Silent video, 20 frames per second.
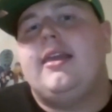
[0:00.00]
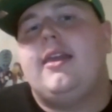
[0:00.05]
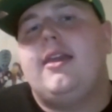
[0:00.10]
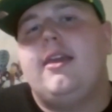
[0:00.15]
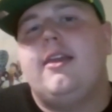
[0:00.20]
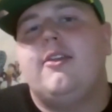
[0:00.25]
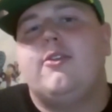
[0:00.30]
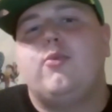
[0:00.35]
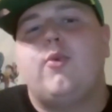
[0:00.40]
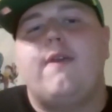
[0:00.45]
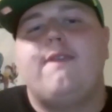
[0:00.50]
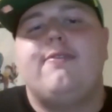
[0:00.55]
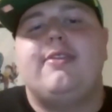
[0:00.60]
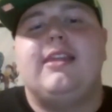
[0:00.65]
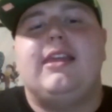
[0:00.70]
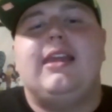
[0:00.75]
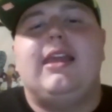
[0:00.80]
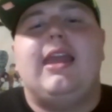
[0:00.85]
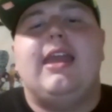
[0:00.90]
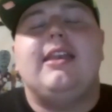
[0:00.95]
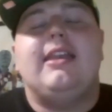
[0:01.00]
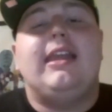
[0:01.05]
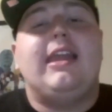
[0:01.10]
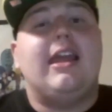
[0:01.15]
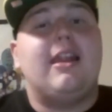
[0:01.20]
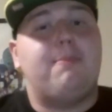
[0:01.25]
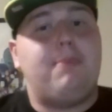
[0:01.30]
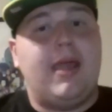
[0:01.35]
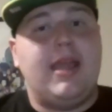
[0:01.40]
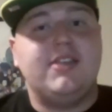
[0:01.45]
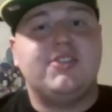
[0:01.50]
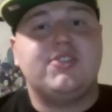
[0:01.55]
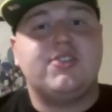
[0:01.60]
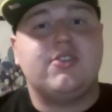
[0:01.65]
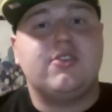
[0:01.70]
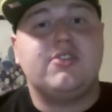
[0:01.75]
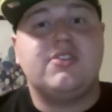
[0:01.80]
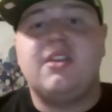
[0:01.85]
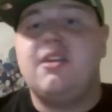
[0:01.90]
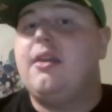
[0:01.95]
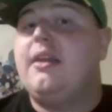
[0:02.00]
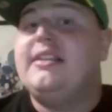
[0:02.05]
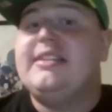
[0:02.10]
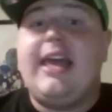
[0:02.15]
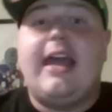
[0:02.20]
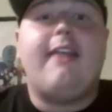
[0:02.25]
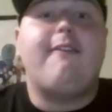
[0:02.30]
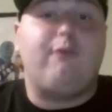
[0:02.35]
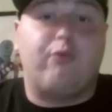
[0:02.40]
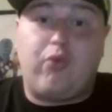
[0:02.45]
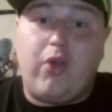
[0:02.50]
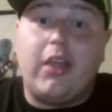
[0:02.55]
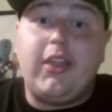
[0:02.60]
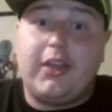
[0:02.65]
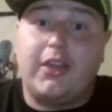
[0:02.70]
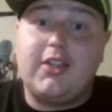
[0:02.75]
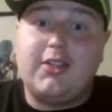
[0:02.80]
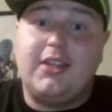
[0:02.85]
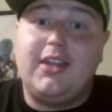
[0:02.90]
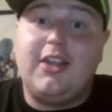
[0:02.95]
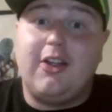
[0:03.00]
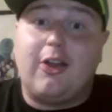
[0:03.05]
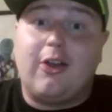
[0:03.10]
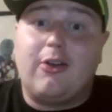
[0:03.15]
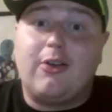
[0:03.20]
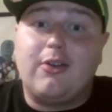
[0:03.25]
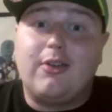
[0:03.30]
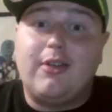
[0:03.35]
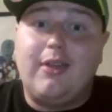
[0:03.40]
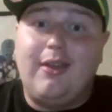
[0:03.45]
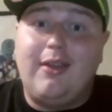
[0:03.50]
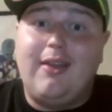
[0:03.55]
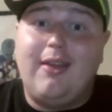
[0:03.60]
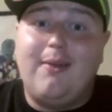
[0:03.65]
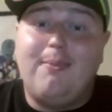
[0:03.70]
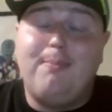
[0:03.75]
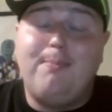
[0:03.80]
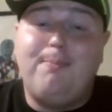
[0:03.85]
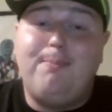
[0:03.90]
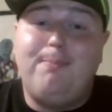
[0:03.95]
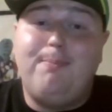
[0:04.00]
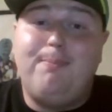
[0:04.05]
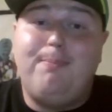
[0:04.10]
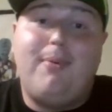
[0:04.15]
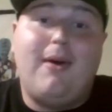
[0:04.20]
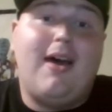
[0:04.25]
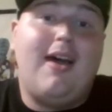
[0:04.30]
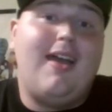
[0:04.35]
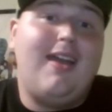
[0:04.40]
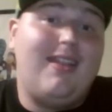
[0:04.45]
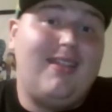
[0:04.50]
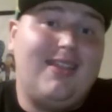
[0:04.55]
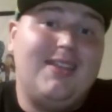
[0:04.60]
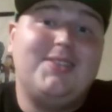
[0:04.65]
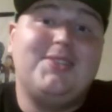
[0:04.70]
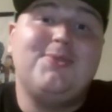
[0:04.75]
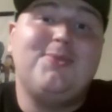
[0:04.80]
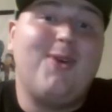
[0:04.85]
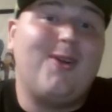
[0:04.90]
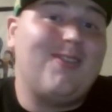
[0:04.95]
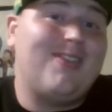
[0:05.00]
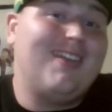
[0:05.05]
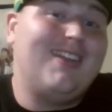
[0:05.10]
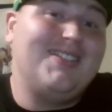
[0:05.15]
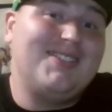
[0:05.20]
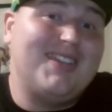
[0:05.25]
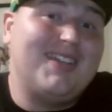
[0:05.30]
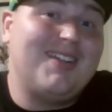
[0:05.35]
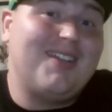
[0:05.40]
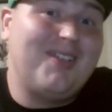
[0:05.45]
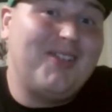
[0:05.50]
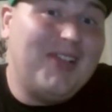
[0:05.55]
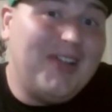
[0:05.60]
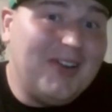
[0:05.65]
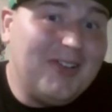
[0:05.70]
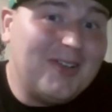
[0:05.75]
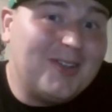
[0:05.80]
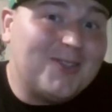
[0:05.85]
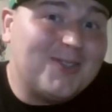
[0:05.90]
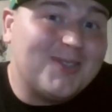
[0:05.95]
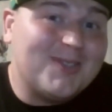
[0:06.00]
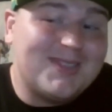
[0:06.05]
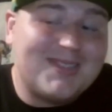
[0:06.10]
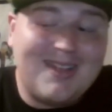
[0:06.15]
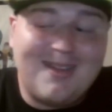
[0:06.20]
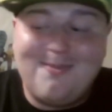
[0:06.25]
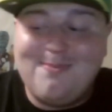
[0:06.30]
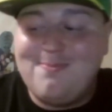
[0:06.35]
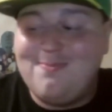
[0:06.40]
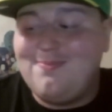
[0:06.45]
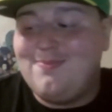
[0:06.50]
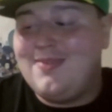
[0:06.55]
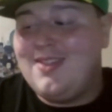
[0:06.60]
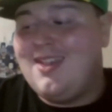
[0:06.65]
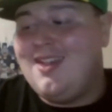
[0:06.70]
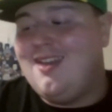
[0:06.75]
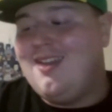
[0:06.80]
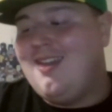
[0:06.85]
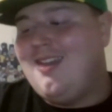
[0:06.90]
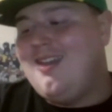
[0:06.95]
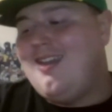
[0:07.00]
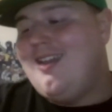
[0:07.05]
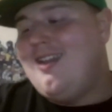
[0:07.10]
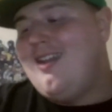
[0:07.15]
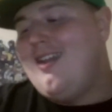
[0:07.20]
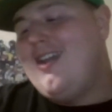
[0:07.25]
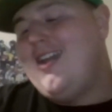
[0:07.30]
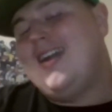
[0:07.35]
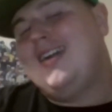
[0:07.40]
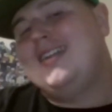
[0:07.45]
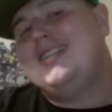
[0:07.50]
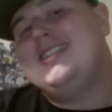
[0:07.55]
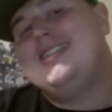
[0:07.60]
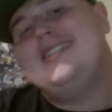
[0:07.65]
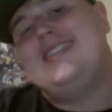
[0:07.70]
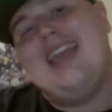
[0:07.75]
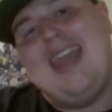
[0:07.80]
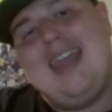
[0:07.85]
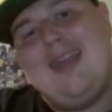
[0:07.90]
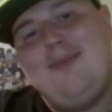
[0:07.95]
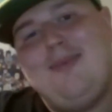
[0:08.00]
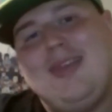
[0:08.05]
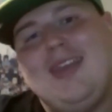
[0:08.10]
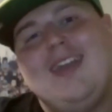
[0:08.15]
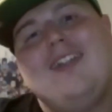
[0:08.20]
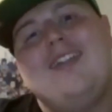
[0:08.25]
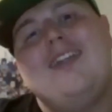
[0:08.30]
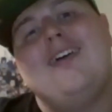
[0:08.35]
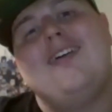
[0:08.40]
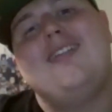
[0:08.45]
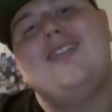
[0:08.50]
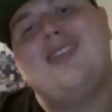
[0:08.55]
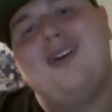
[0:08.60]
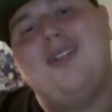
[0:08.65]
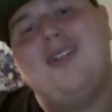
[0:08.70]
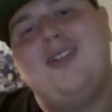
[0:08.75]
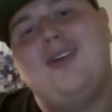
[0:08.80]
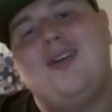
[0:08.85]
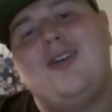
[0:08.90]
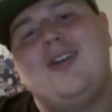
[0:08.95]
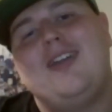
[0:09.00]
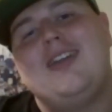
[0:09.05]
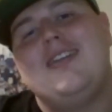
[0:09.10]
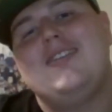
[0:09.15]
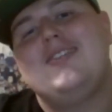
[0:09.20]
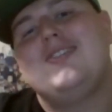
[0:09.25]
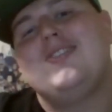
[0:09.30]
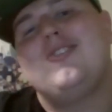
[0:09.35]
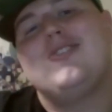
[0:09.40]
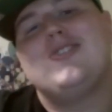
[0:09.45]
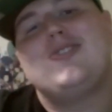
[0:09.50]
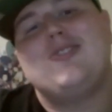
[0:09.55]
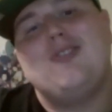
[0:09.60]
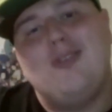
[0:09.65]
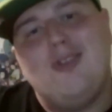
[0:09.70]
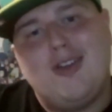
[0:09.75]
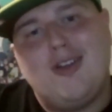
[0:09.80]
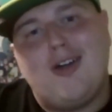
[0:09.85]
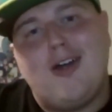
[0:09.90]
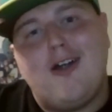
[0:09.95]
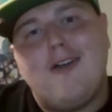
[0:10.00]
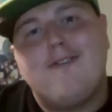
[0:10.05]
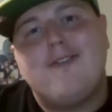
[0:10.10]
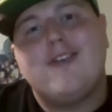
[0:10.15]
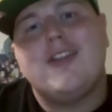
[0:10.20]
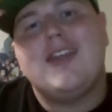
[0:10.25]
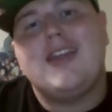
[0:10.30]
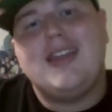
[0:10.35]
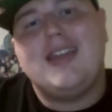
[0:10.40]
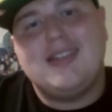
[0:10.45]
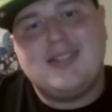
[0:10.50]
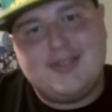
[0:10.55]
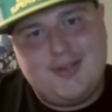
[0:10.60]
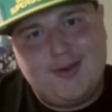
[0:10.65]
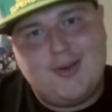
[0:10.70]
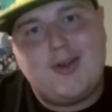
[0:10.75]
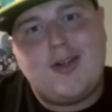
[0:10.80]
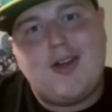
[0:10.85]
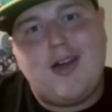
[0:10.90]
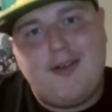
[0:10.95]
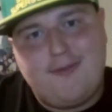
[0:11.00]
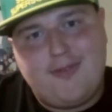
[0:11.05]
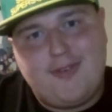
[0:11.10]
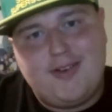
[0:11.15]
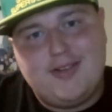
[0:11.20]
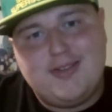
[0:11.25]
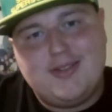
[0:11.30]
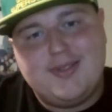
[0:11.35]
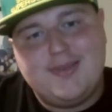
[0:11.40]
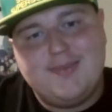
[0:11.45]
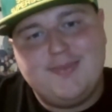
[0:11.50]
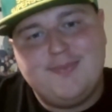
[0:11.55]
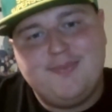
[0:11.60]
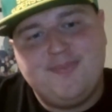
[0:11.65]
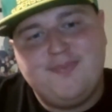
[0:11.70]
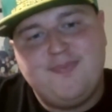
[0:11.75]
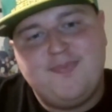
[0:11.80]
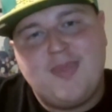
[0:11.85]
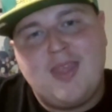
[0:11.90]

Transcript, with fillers: He is with the Indiana Pacers. He's had a really good year, but this is where things get a little interesting. Damian Lillard is your shooting guard for the Eastern Conference.